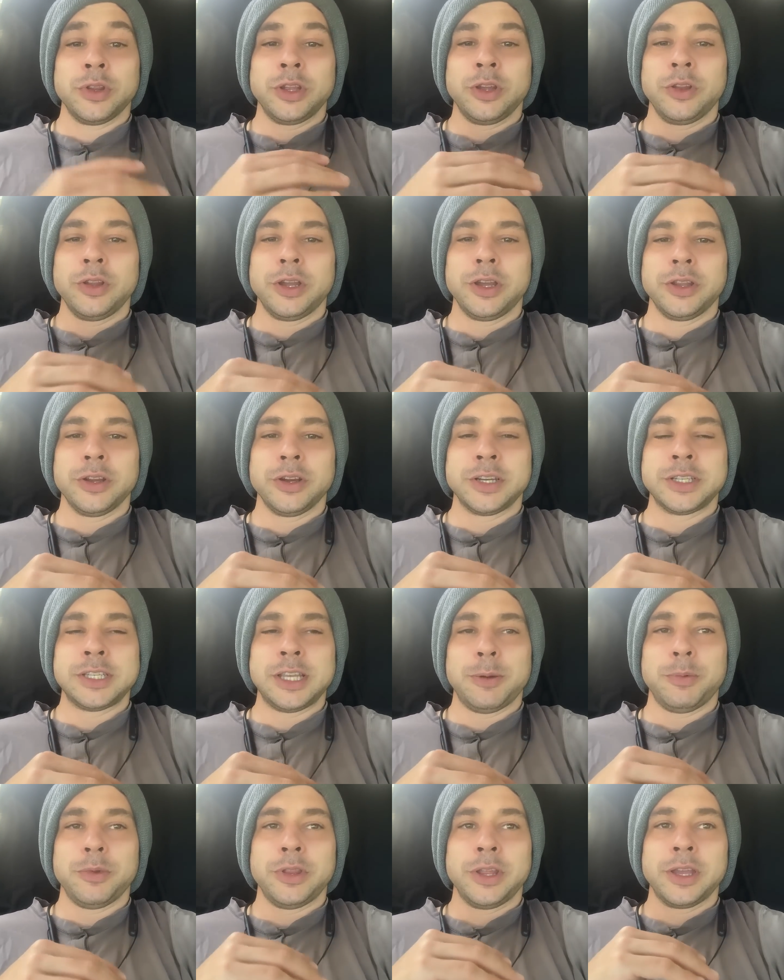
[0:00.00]
the only other
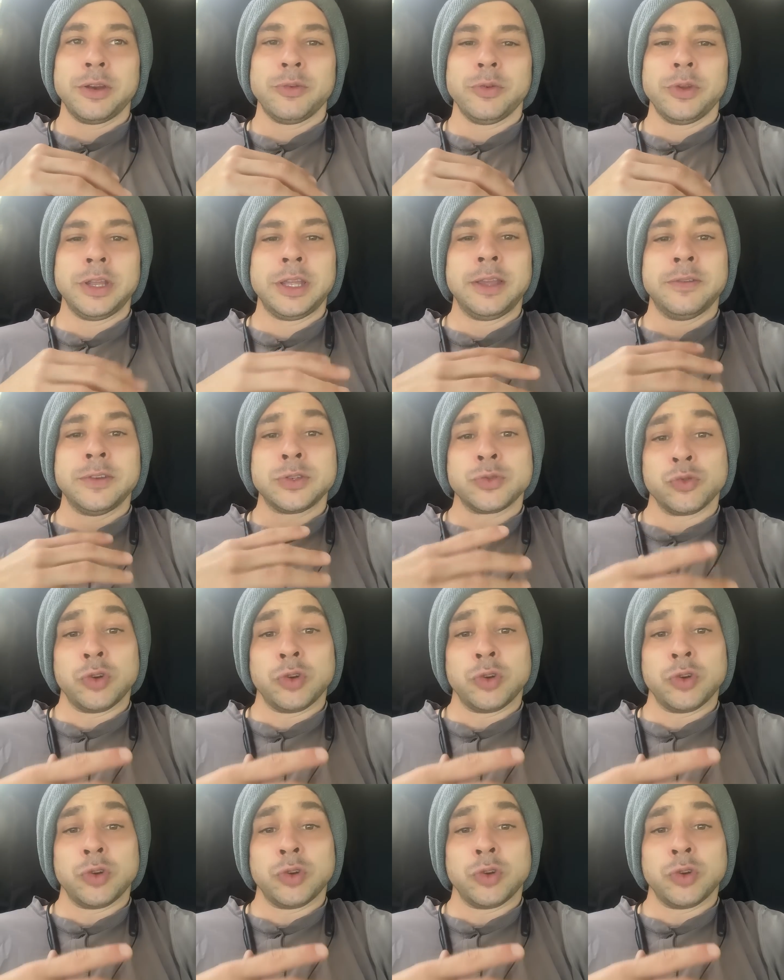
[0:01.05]
example they can really give is